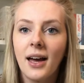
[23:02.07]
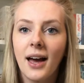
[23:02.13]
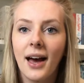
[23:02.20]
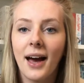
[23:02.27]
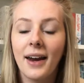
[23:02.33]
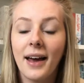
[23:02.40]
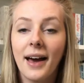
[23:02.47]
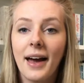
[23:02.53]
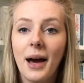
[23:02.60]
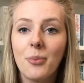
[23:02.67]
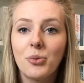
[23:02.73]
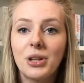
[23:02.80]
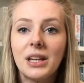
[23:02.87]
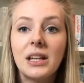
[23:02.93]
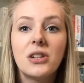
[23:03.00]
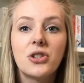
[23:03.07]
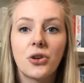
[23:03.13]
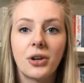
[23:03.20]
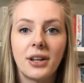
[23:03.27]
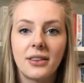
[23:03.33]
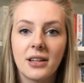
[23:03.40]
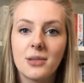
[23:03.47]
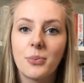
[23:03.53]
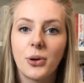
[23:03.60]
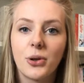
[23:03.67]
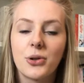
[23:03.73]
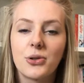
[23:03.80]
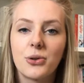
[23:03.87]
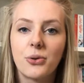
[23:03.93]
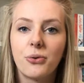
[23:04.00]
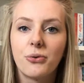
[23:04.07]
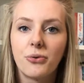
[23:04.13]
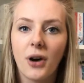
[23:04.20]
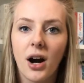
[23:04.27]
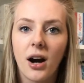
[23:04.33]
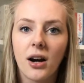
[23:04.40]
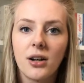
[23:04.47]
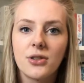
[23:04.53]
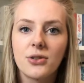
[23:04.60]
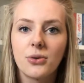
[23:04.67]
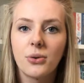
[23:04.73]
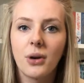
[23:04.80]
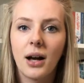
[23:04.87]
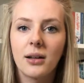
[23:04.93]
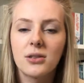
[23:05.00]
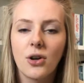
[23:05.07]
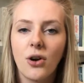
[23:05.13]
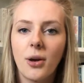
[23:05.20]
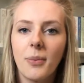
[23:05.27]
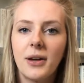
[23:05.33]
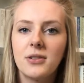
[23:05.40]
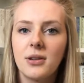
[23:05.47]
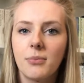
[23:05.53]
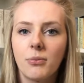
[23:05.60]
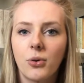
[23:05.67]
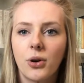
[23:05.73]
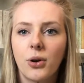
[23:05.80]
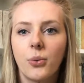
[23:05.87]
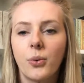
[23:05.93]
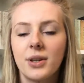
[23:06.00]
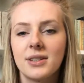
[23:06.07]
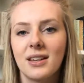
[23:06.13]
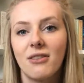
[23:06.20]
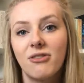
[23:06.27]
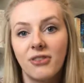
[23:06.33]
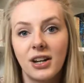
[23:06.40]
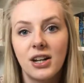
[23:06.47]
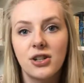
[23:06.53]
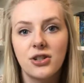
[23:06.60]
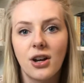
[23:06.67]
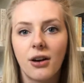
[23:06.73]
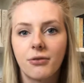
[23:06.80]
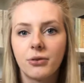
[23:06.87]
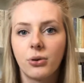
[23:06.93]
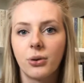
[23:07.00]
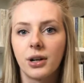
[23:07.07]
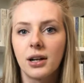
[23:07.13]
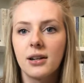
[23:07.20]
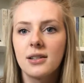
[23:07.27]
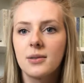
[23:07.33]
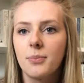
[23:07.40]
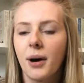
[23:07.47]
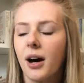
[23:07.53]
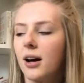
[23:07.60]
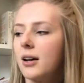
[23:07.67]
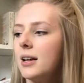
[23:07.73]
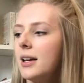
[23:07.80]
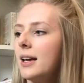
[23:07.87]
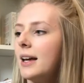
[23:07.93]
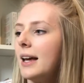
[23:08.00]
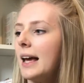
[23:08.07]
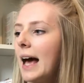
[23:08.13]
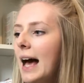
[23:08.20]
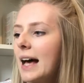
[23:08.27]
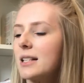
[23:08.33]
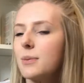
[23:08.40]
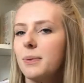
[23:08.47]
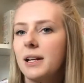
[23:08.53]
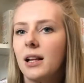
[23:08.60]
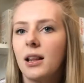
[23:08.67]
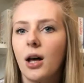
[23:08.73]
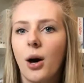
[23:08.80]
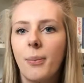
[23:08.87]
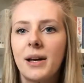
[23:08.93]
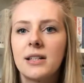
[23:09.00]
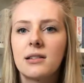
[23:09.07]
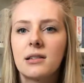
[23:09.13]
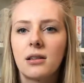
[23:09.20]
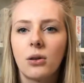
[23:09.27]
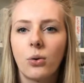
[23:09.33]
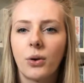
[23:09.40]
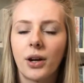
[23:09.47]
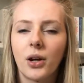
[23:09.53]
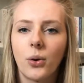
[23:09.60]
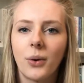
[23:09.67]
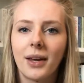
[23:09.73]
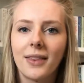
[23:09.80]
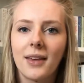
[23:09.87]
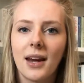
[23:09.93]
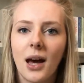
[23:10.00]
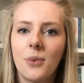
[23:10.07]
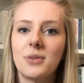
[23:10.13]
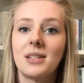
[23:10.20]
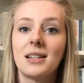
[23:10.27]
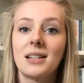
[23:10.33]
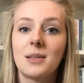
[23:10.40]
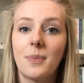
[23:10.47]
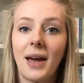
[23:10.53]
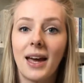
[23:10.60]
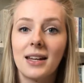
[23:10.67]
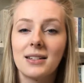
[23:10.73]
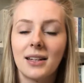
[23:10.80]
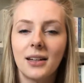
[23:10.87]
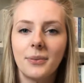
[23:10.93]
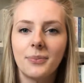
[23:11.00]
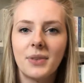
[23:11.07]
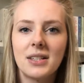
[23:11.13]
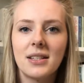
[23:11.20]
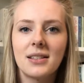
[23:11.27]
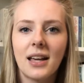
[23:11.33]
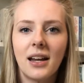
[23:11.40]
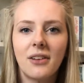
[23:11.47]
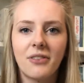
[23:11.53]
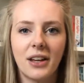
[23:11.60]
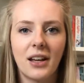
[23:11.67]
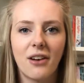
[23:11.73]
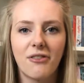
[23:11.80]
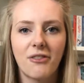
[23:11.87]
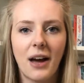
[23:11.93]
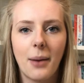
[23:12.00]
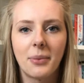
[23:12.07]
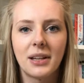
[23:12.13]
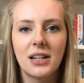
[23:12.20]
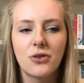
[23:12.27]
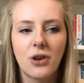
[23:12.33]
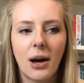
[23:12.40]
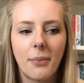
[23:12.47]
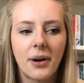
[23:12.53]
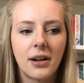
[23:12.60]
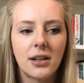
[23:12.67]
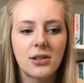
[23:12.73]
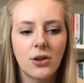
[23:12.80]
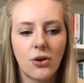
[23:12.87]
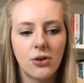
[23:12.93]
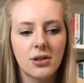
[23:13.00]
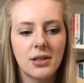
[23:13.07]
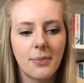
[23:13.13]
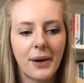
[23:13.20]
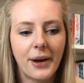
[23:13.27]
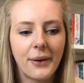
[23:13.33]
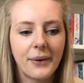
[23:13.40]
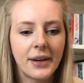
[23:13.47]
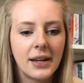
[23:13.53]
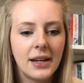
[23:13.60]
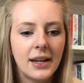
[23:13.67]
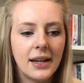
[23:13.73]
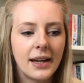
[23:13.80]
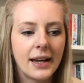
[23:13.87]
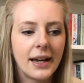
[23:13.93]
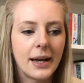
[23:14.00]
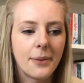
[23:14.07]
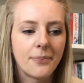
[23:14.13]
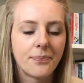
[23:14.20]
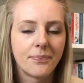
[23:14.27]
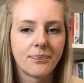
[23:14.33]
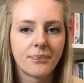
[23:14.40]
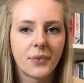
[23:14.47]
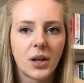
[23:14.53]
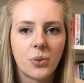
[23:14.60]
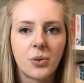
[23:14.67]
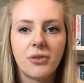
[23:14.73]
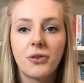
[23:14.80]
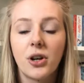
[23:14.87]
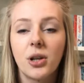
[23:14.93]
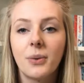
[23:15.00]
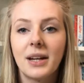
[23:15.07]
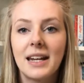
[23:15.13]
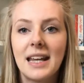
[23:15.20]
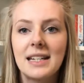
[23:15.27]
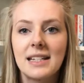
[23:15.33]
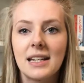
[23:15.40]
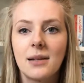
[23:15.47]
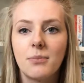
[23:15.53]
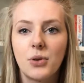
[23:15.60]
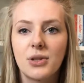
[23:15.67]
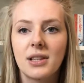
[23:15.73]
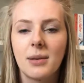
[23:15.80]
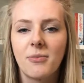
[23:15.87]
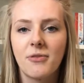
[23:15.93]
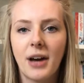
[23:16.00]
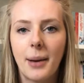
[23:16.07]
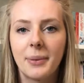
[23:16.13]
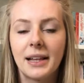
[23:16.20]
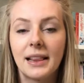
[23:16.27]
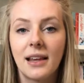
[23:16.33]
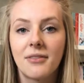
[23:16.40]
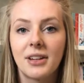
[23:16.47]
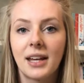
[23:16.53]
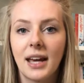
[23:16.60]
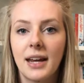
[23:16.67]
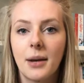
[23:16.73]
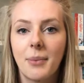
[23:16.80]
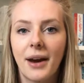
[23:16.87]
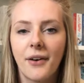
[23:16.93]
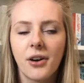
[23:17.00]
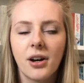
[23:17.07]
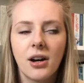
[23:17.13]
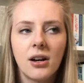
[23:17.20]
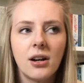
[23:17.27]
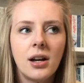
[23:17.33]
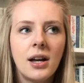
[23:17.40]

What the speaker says: and I am really enjoying this book so far, so I'll talk about it more once I've finished it, of course, but it has been a little bit slower going than I was expecting. This is kind of like a family drama, and it talks about, we're following an Indian Muslim family living in America.